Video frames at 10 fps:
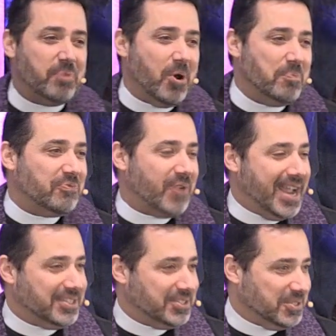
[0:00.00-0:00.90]
Pope
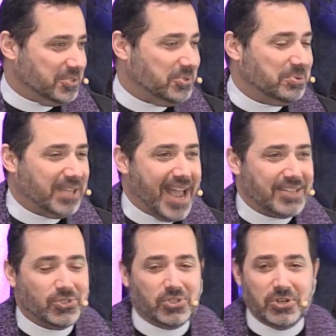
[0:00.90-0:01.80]
Francis, who
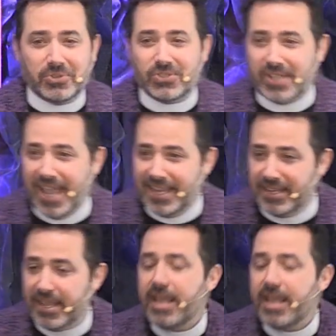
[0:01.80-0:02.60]
last year said,